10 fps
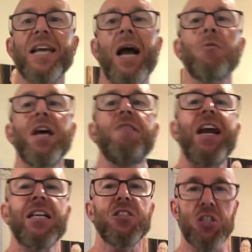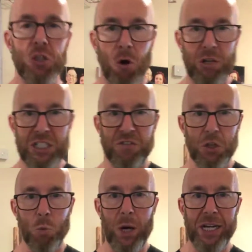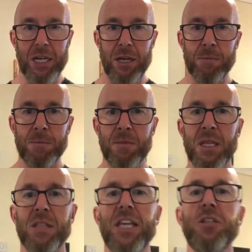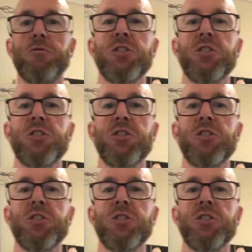set out their exercise for the week.